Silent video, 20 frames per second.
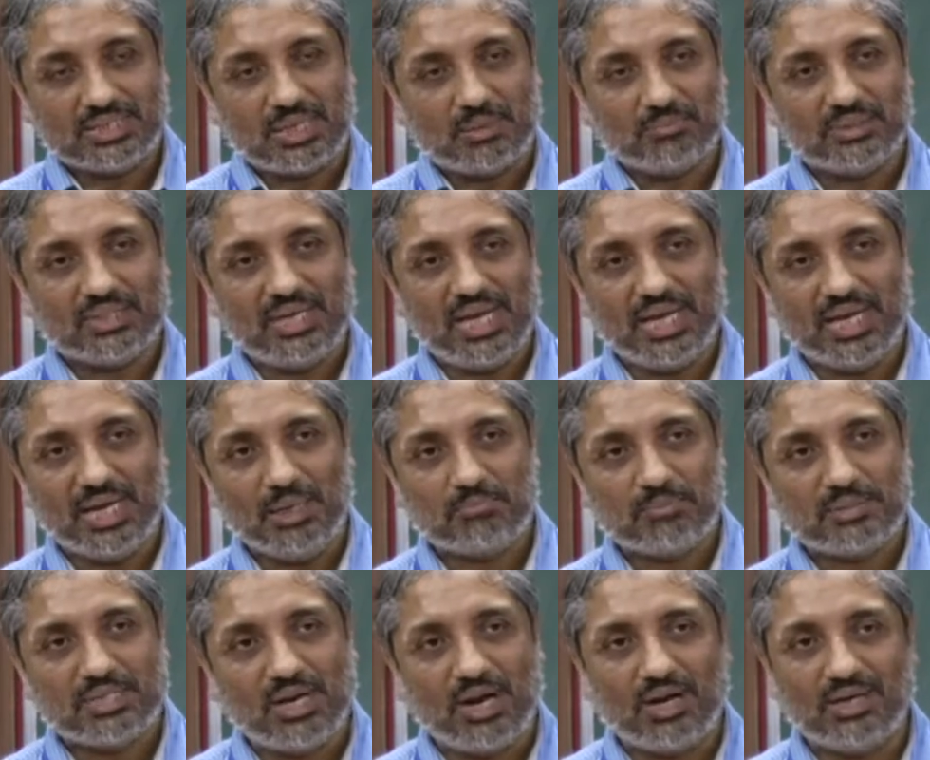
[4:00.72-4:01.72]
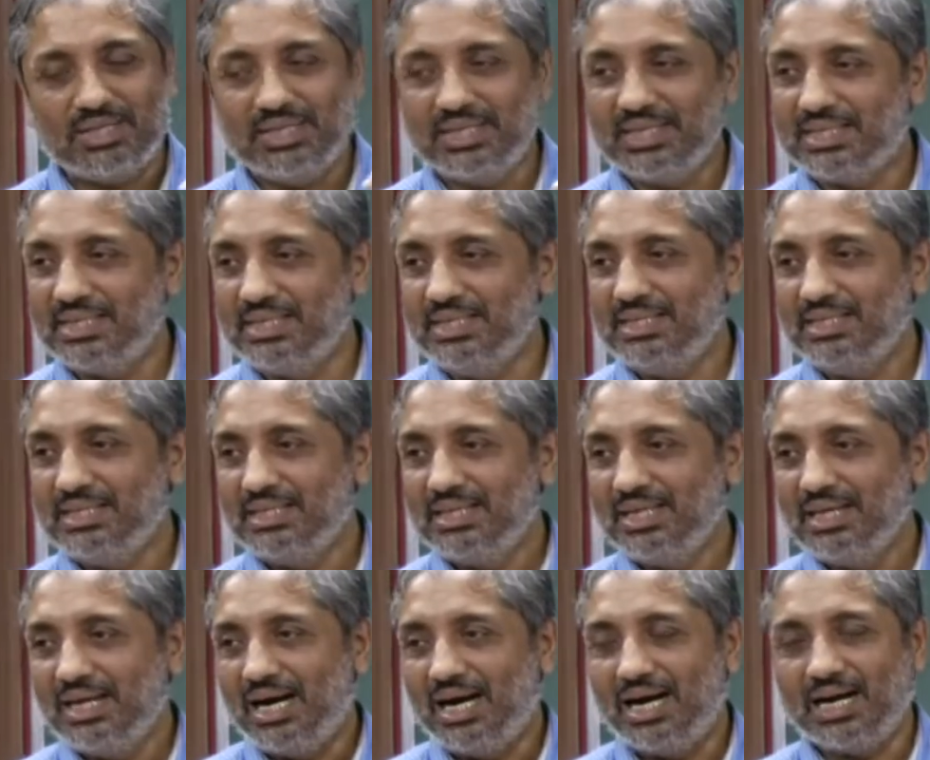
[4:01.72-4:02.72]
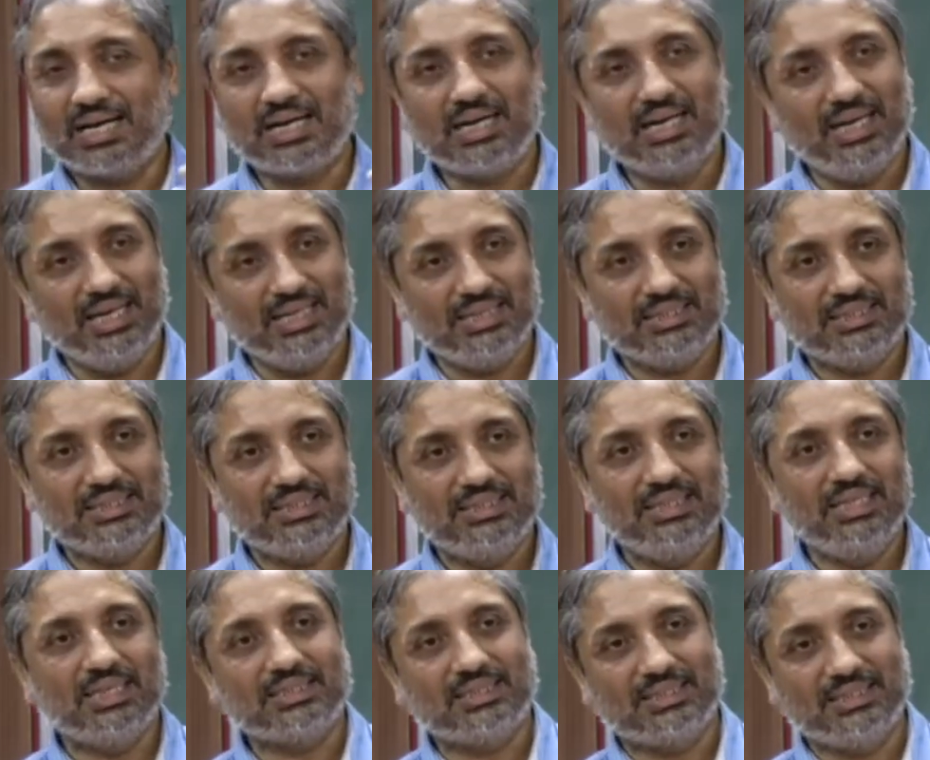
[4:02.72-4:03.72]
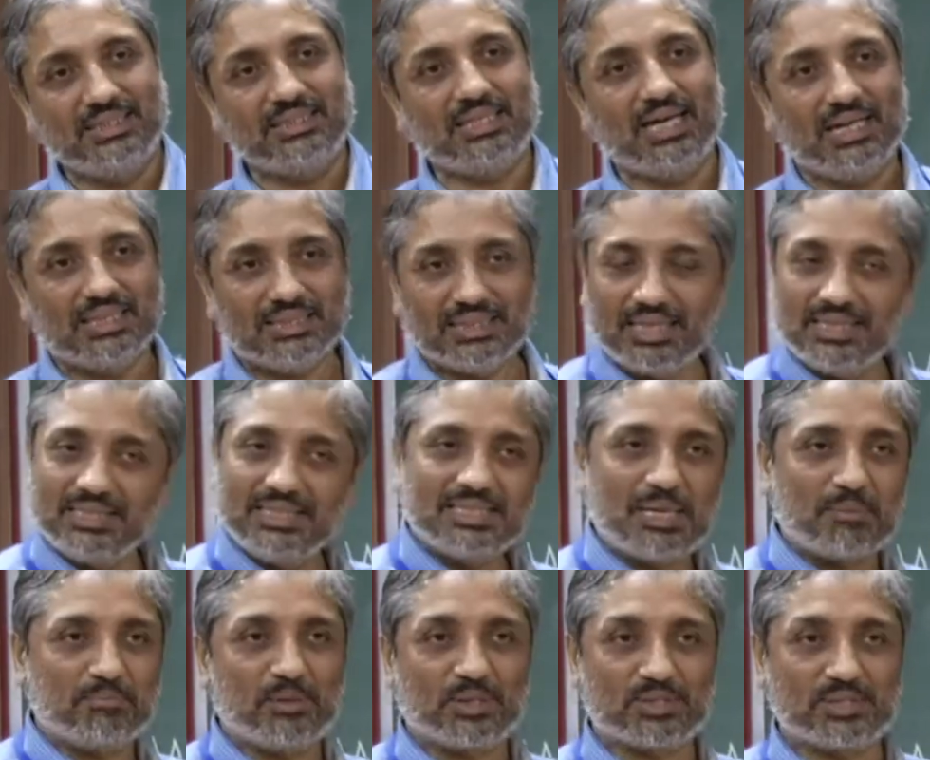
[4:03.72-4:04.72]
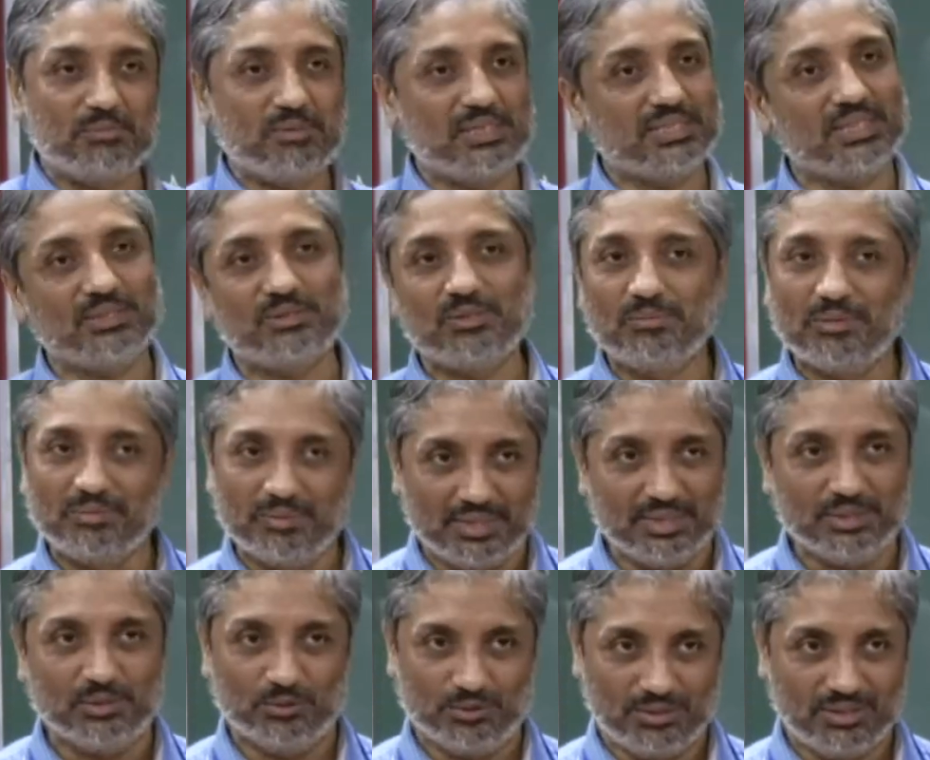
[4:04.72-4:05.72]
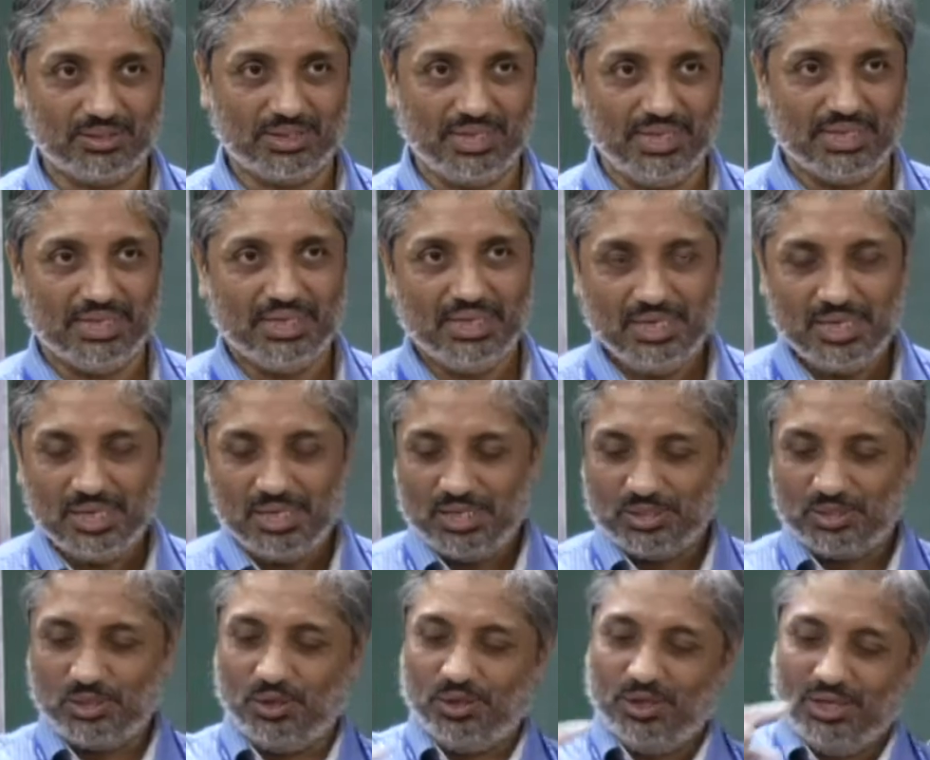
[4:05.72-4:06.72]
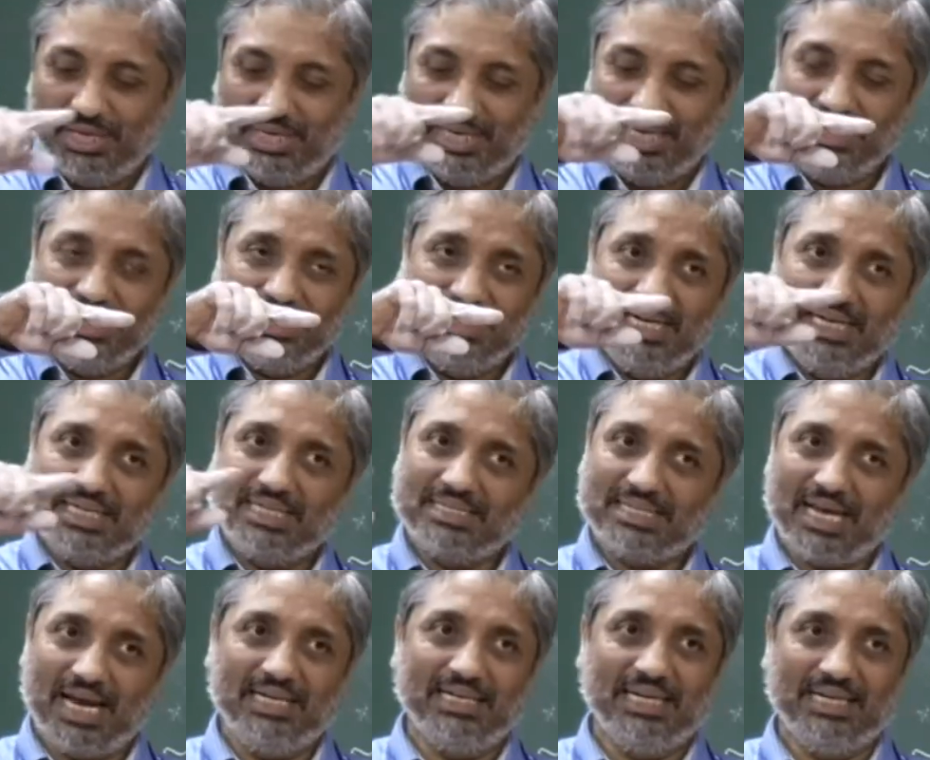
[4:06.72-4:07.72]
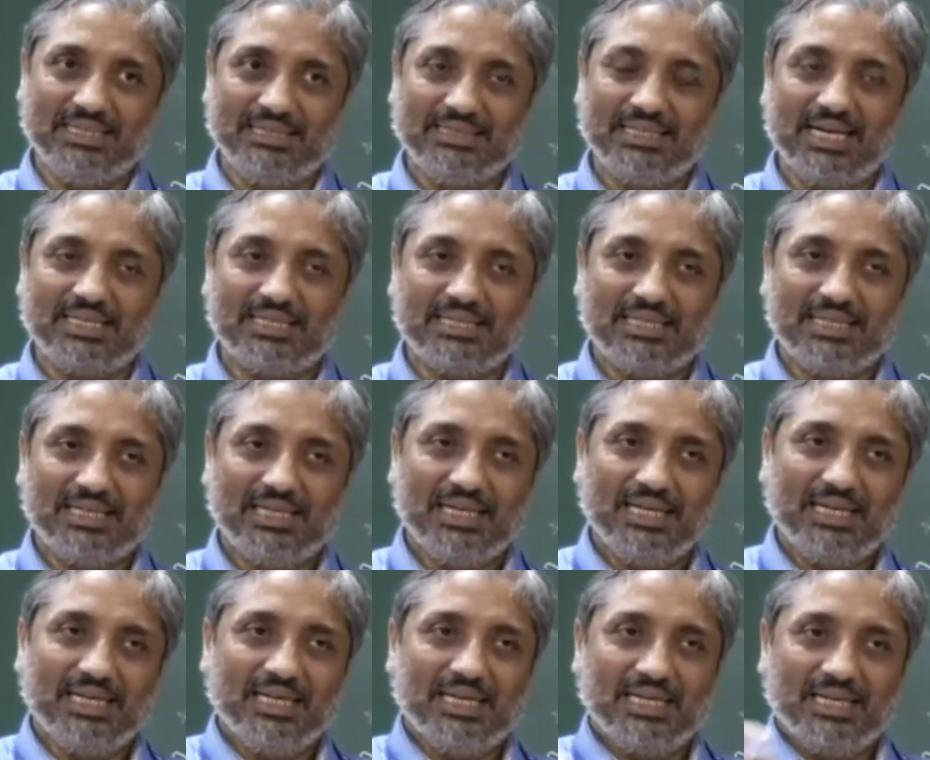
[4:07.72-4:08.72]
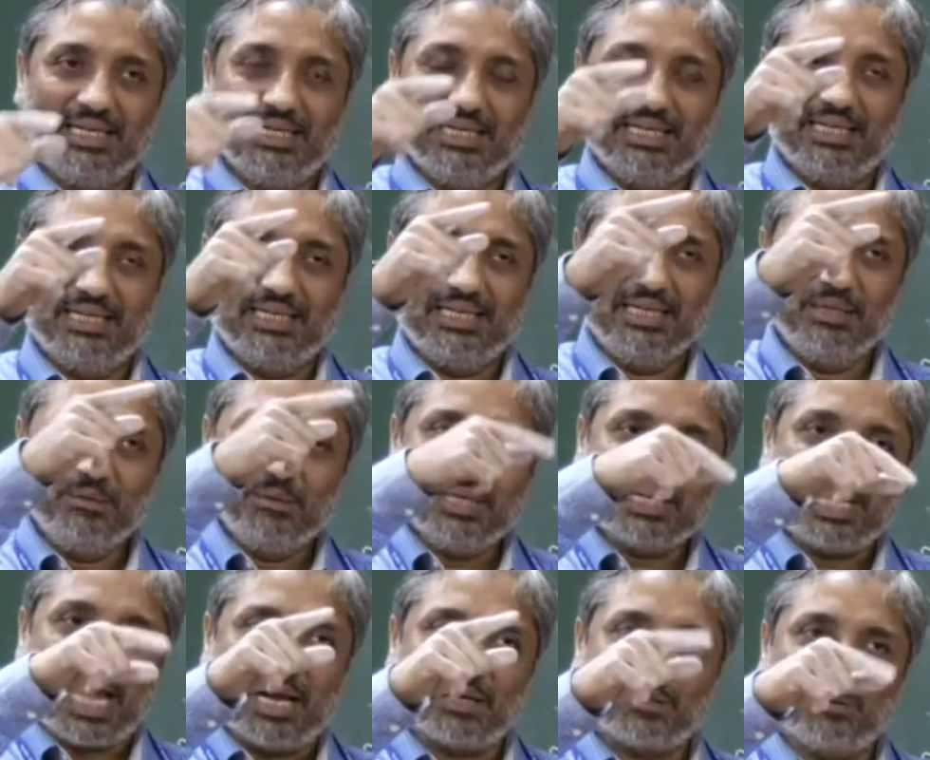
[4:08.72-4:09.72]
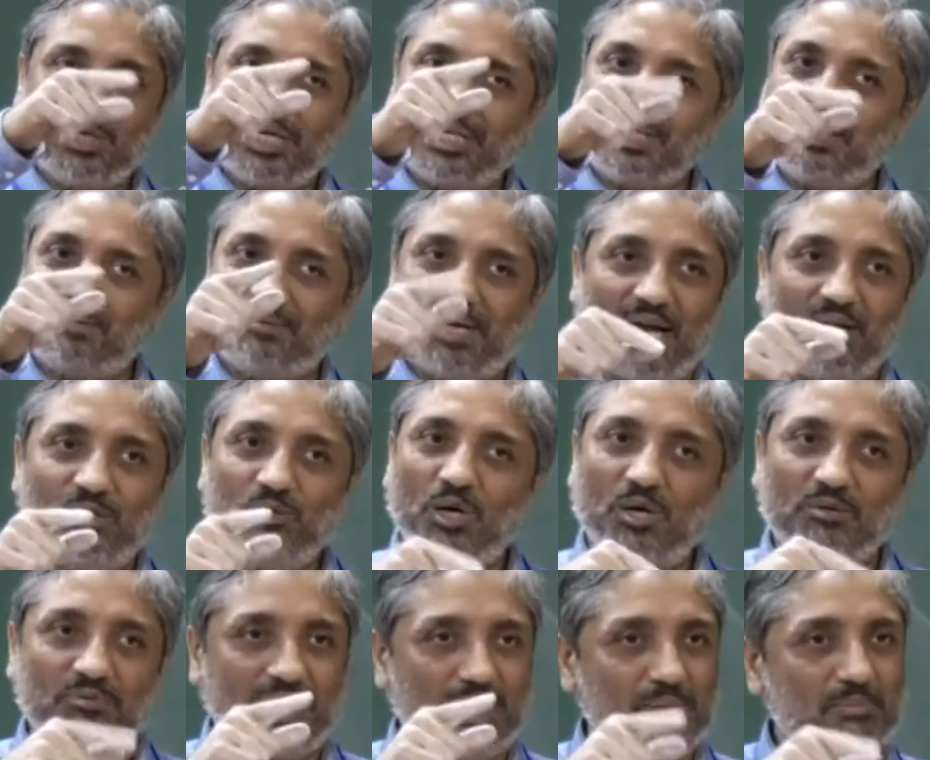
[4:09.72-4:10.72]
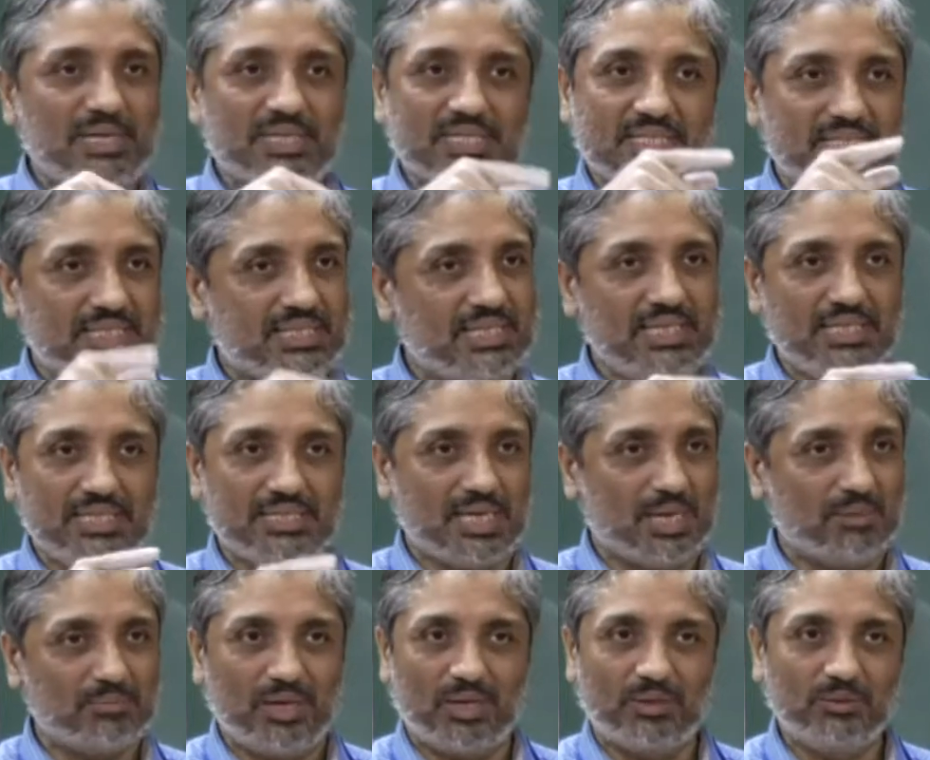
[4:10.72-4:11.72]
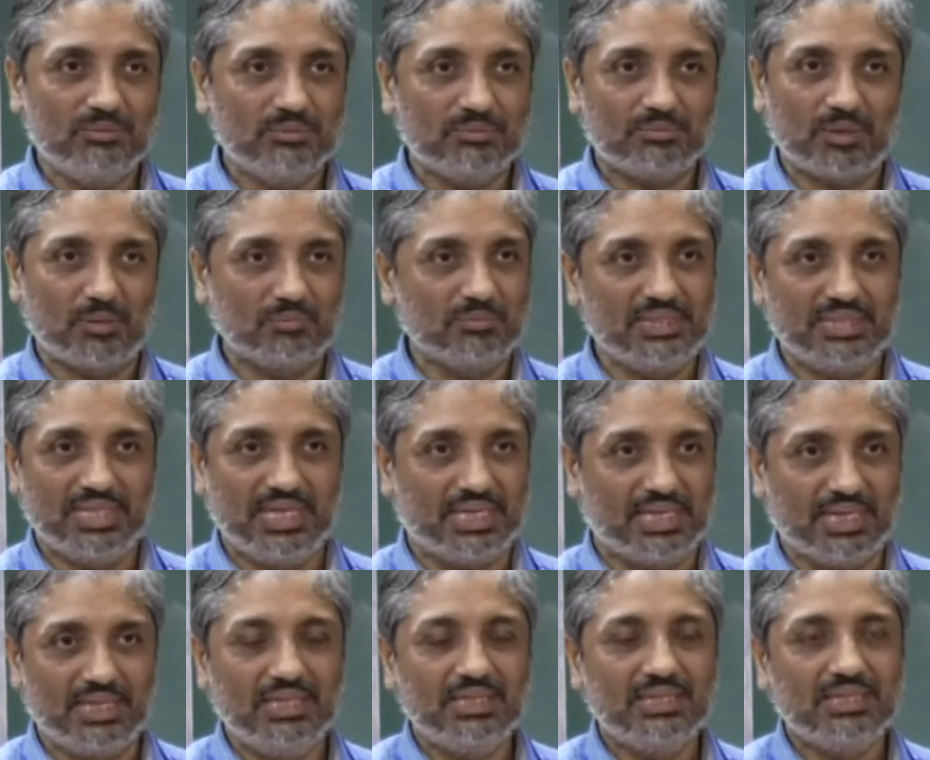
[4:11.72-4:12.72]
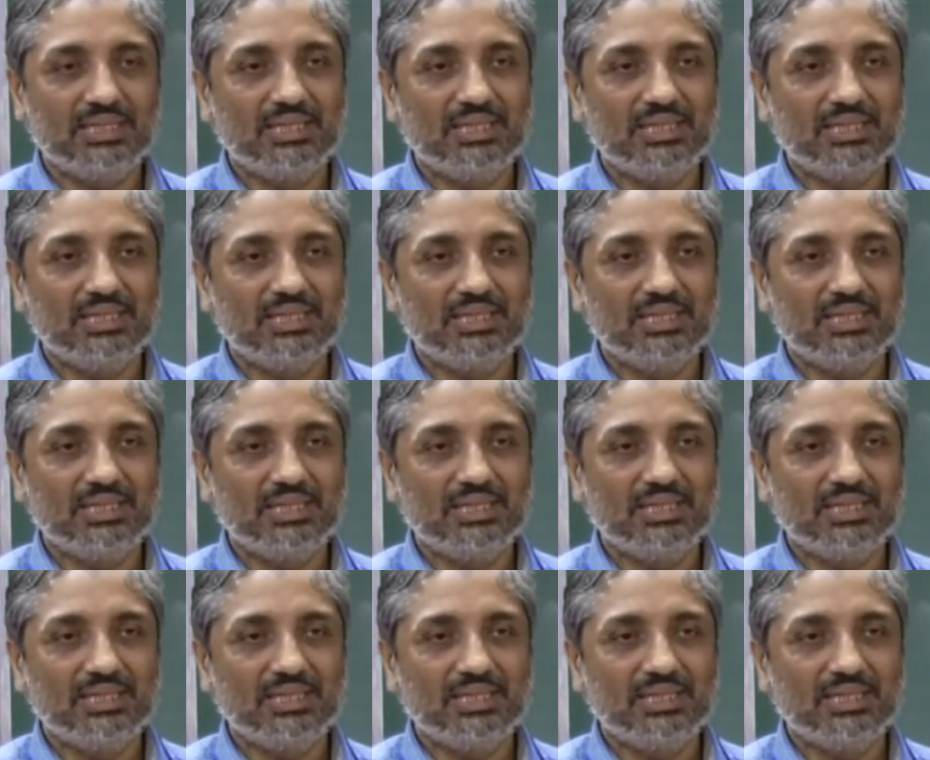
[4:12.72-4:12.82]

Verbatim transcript: something like an epsilon degree arc length near theta, then this approximation will be very good. Okay? So Legendre decided that he will calculate the value of m and c somehow from the data,